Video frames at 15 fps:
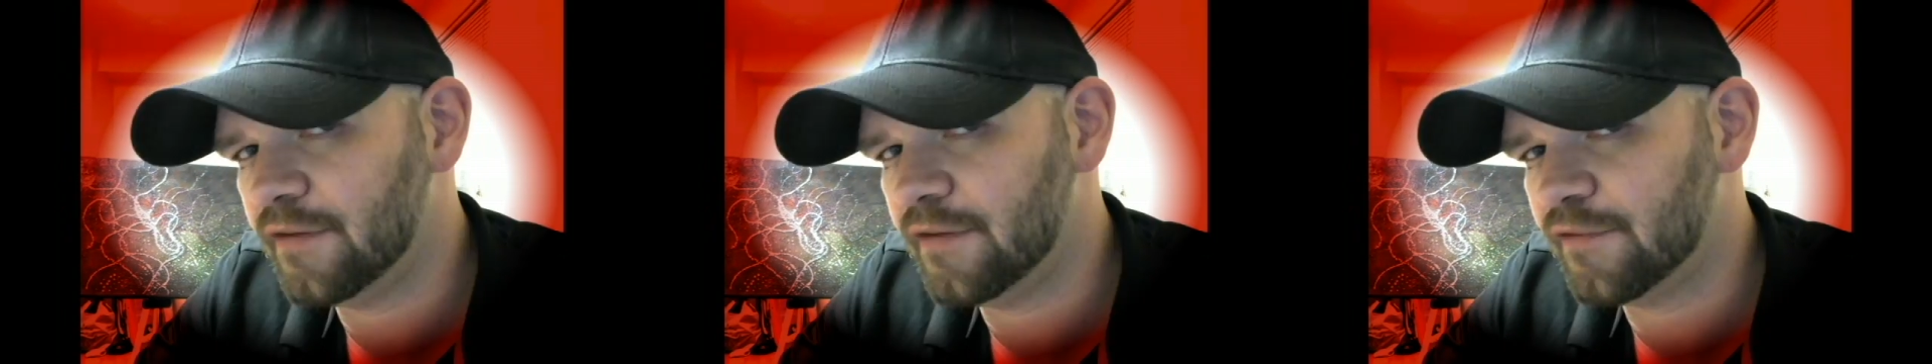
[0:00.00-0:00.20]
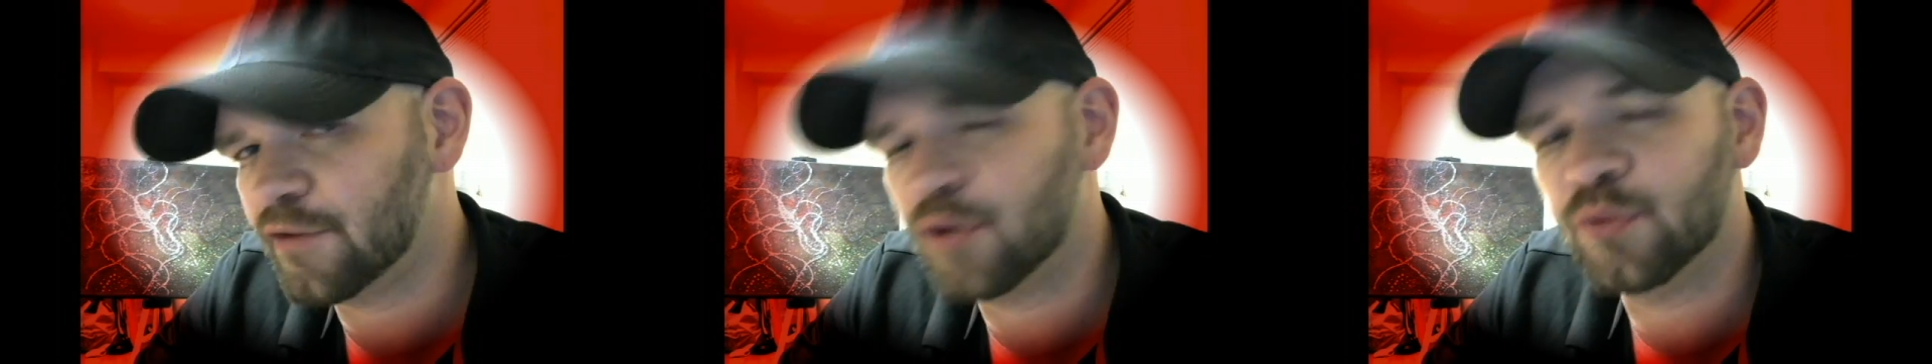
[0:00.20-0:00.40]

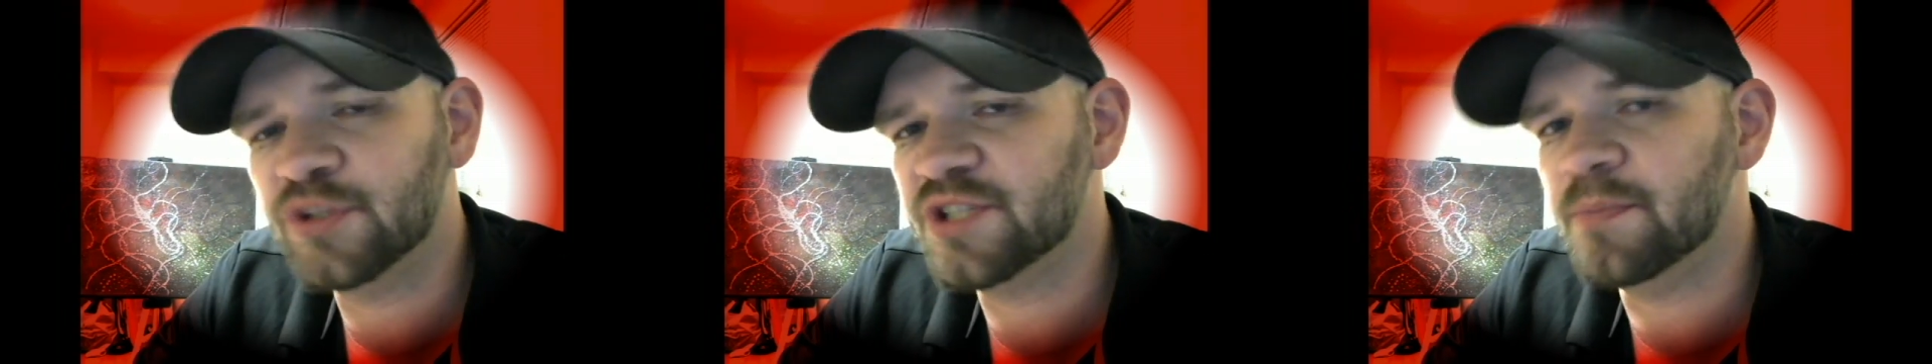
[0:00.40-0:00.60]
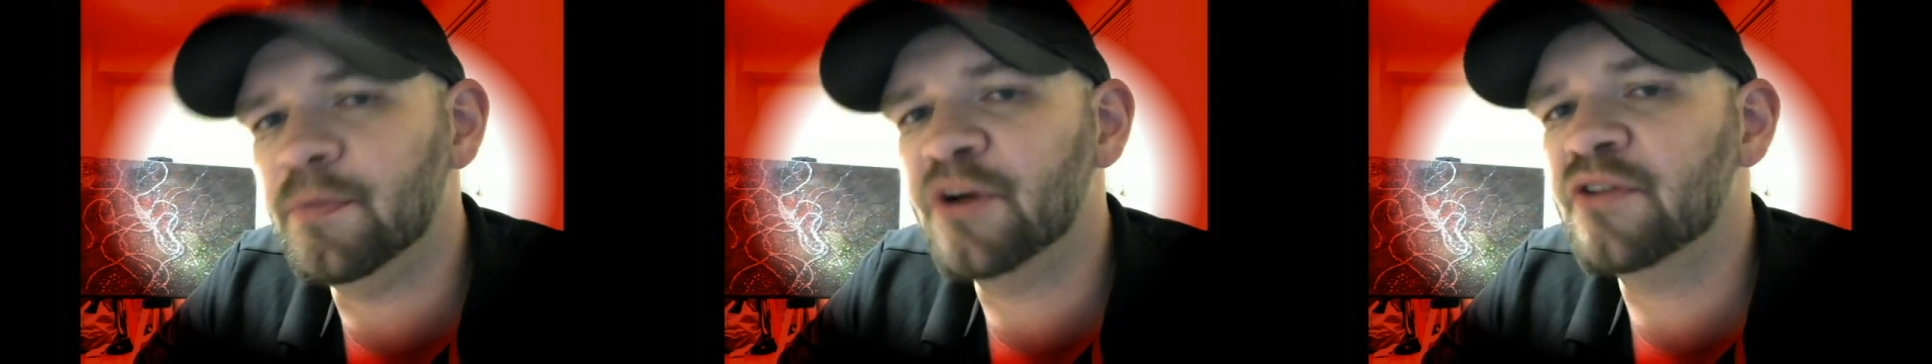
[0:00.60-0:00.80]
For it
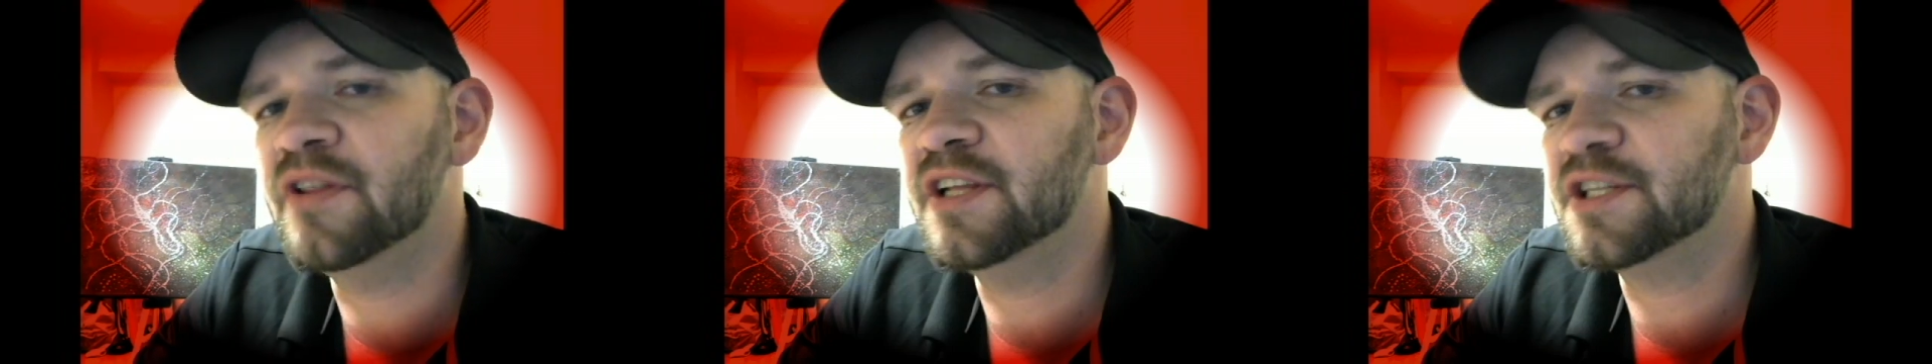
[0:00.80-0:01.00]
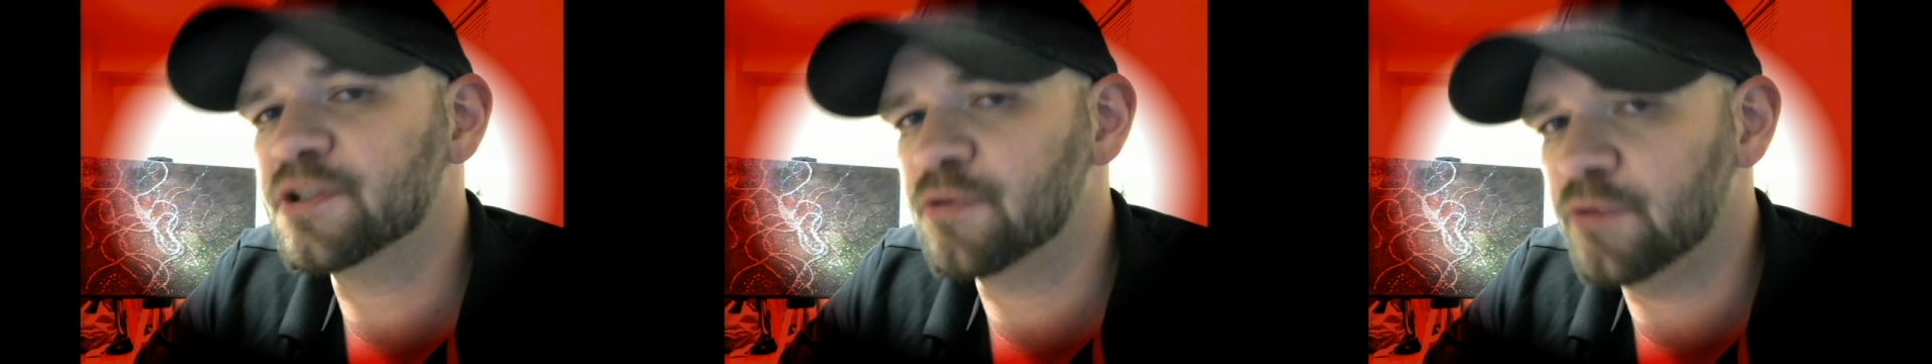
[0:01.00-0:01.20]
was among
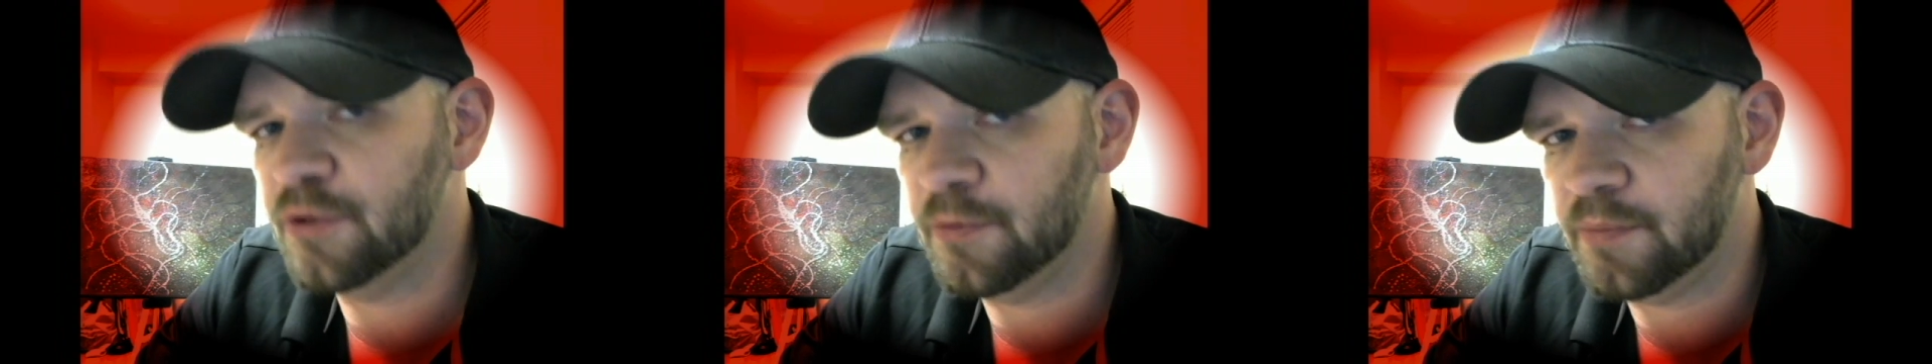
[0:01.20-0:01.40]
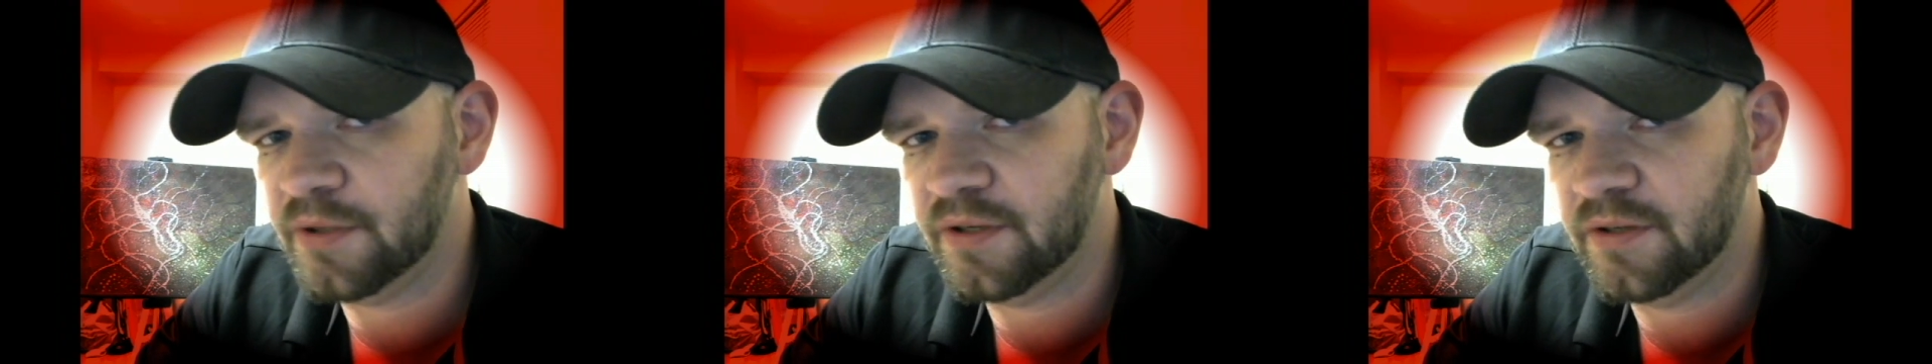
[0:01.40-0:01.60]
this group,